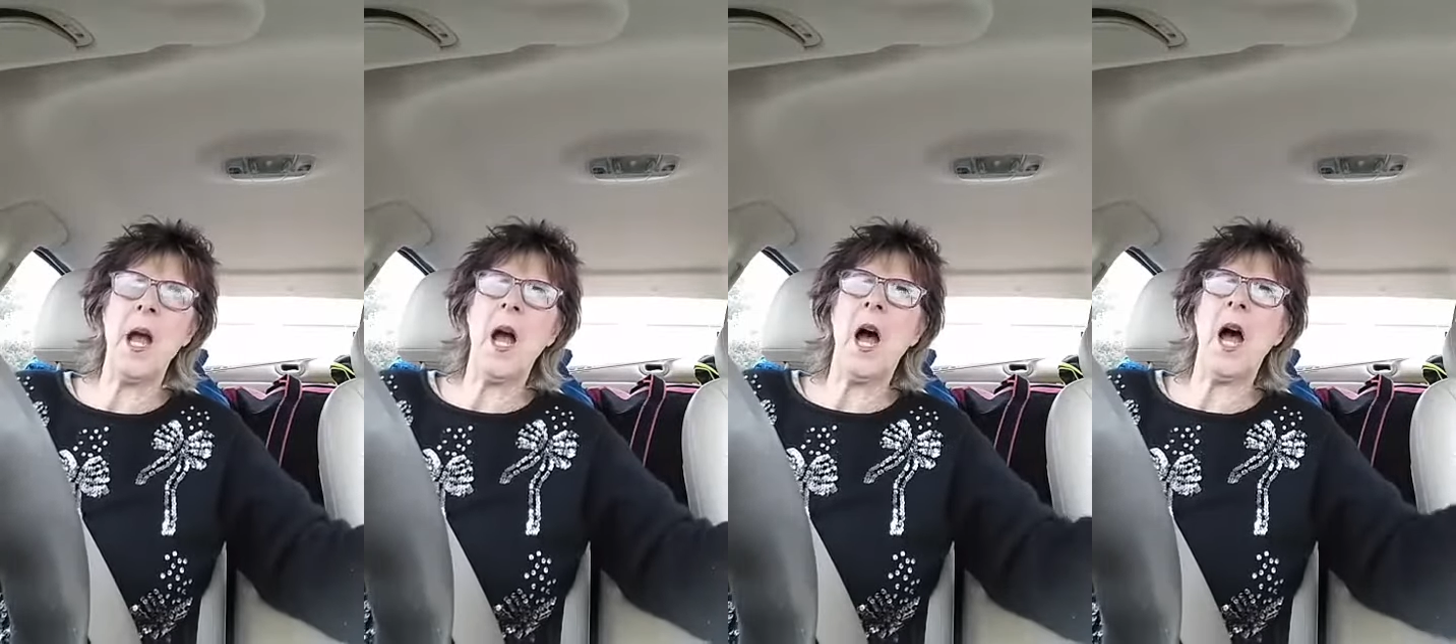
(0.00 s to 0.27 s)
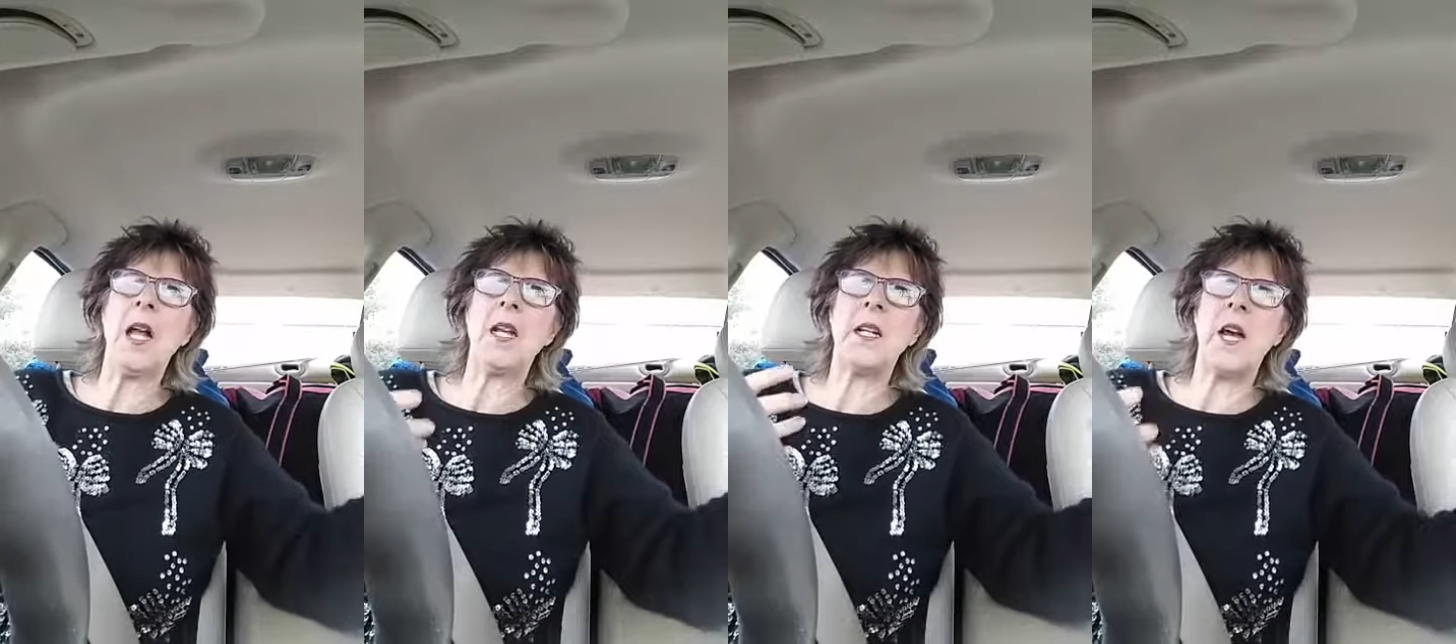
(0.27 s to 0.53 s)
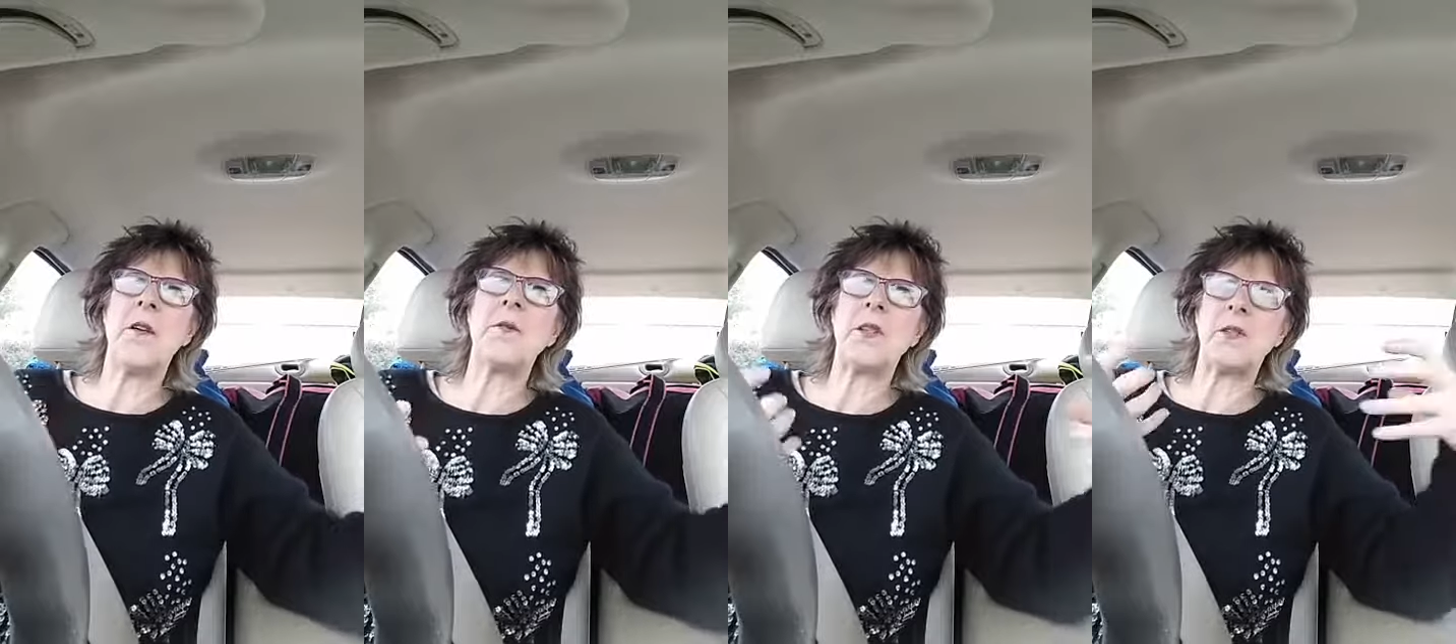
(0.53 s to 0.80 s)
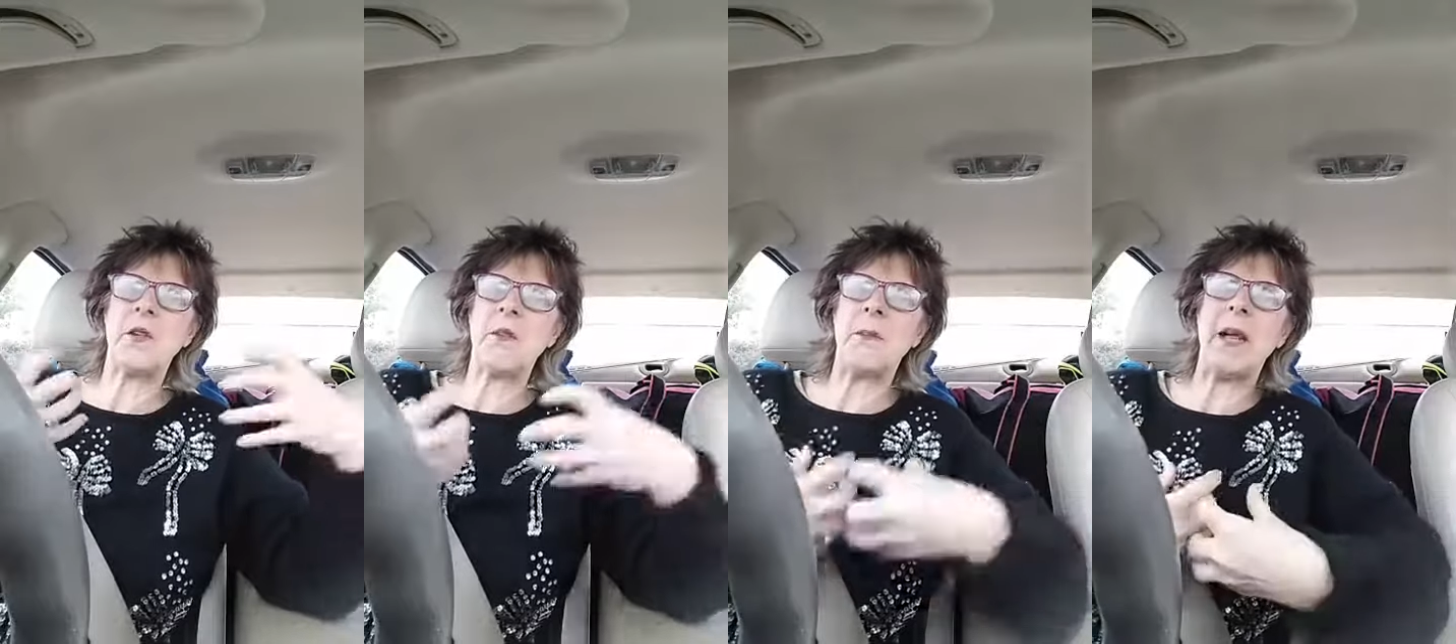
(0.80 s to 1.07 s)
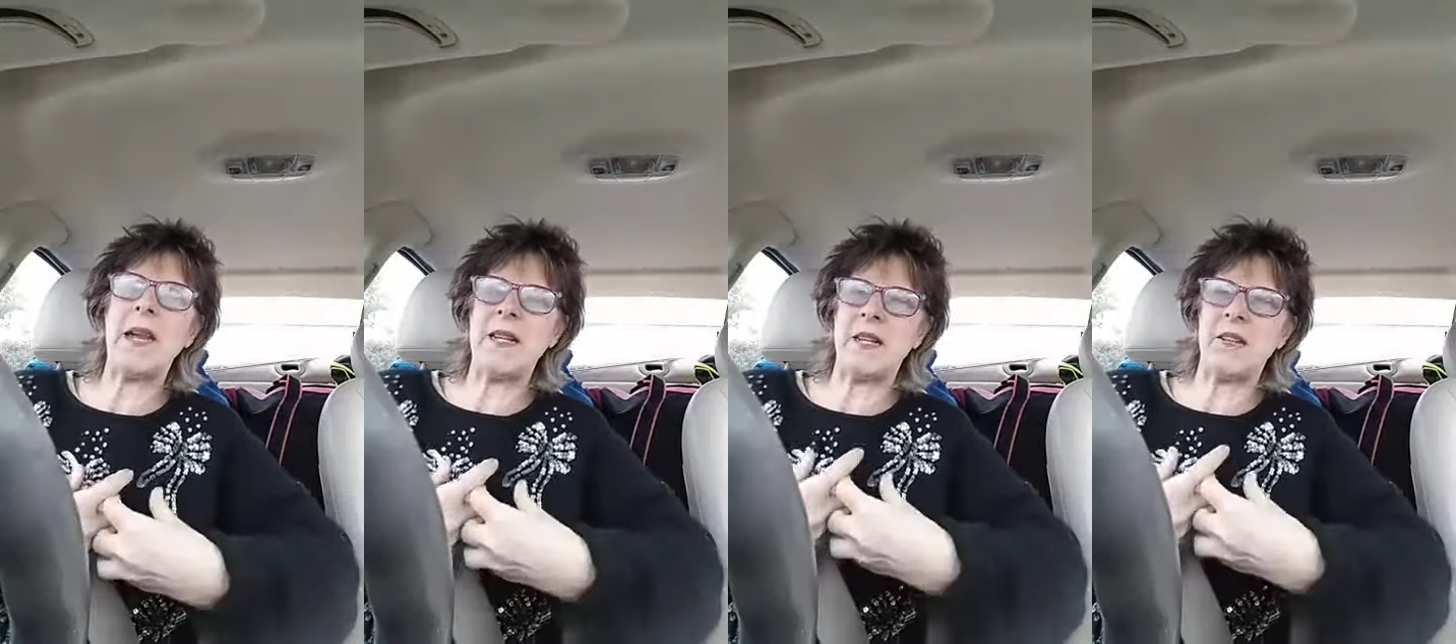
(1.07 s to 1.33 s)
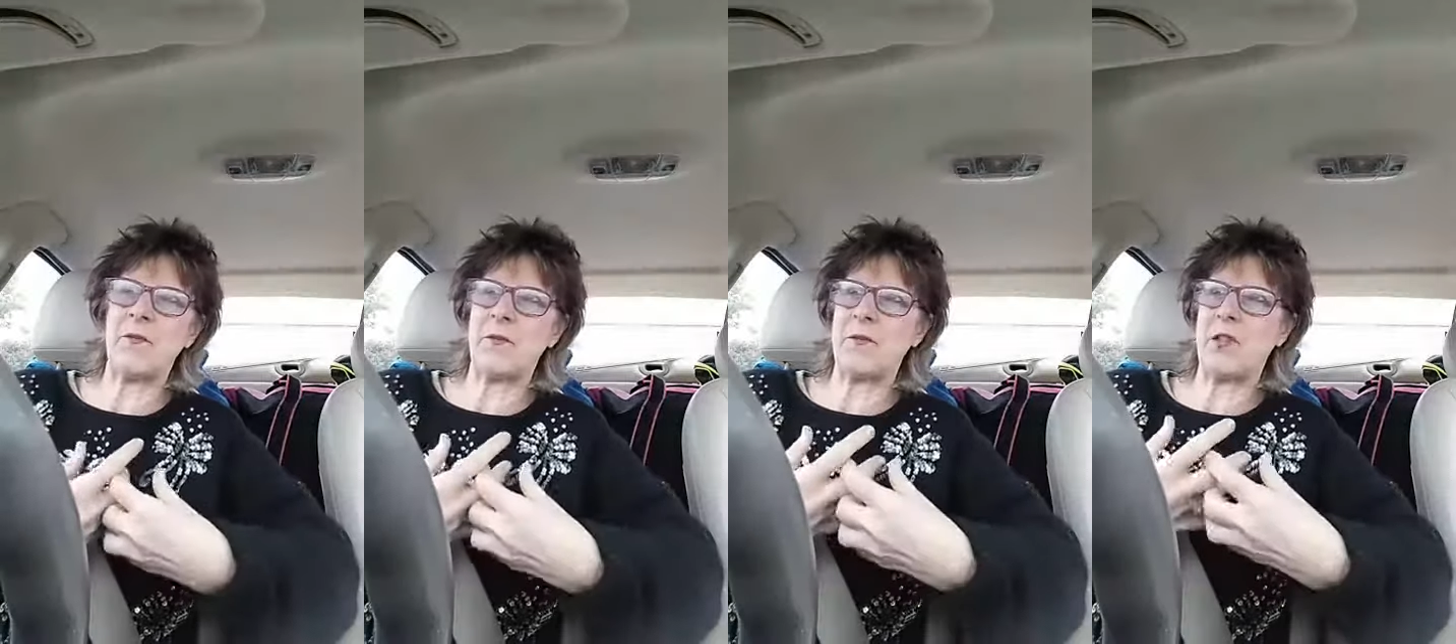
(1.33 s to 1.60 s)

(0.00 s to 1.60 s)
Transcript: I love to repent of